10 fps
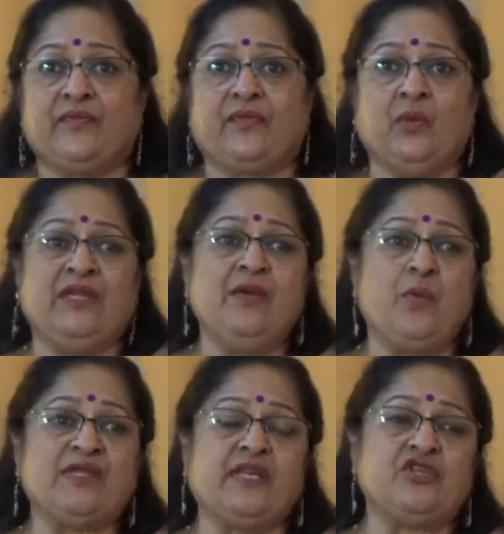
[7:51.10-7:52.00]
We think
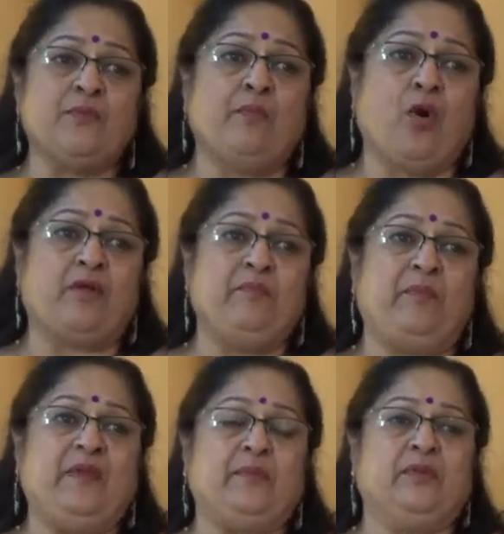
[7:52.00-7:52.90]
we're such important
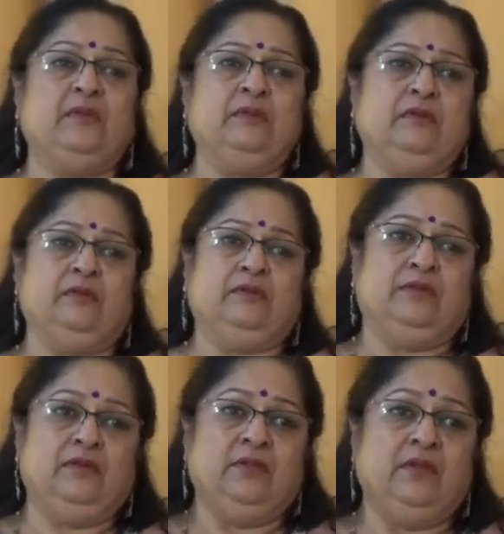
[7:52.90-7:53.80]
people.
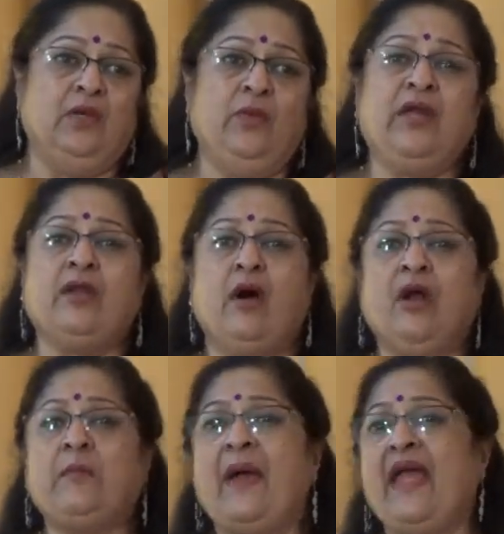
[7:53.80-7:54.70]
We get
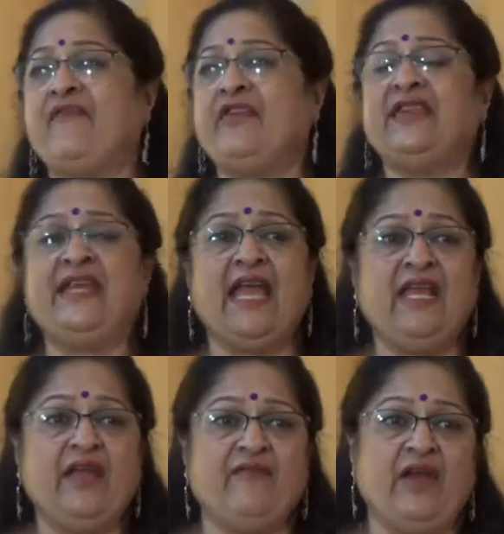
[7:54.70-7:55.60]
hurt by everything
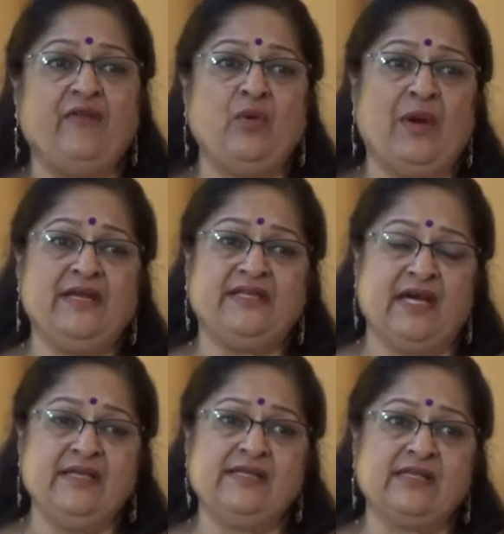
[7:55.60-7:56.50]
everyone
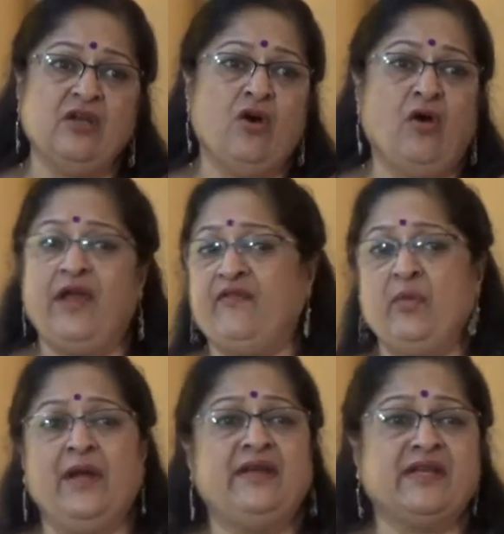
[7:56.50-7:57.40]
does or
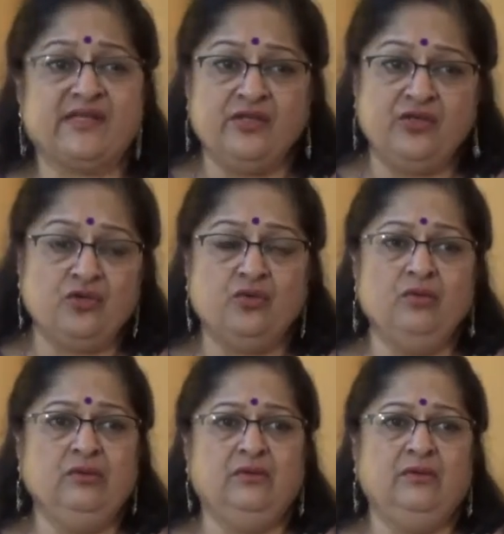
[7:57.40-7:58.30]
everyone doesn't do.
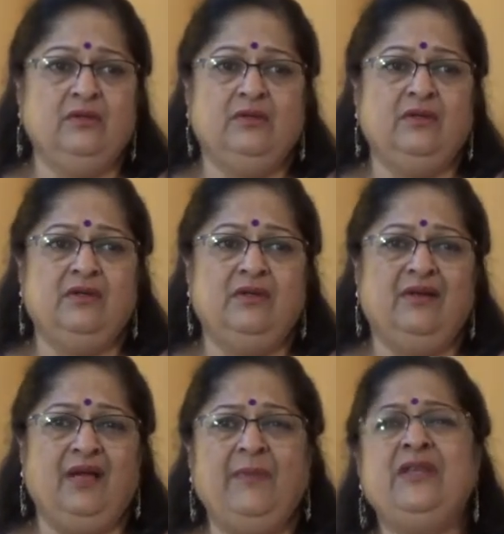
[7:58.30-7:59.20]

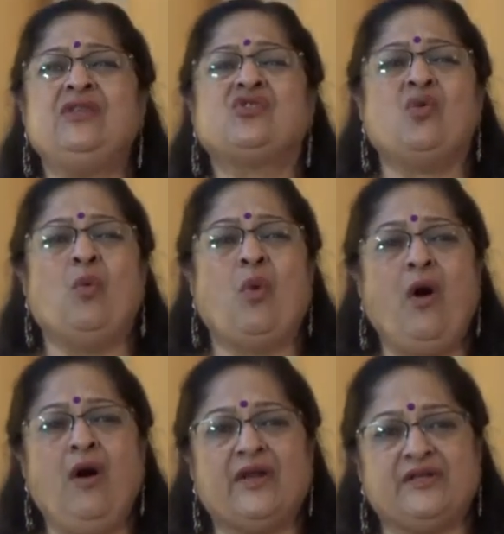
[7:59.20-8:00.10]
So
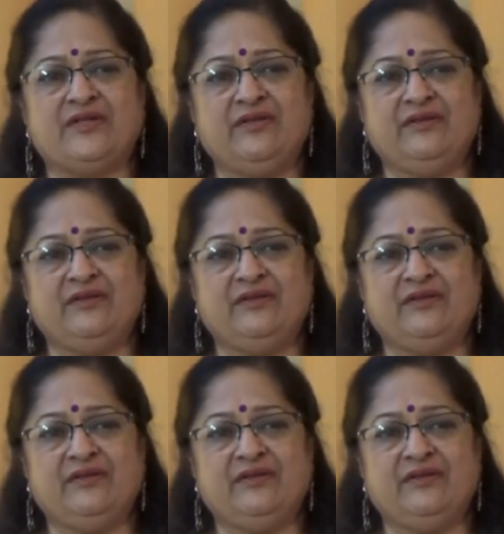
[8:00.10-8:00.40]
what?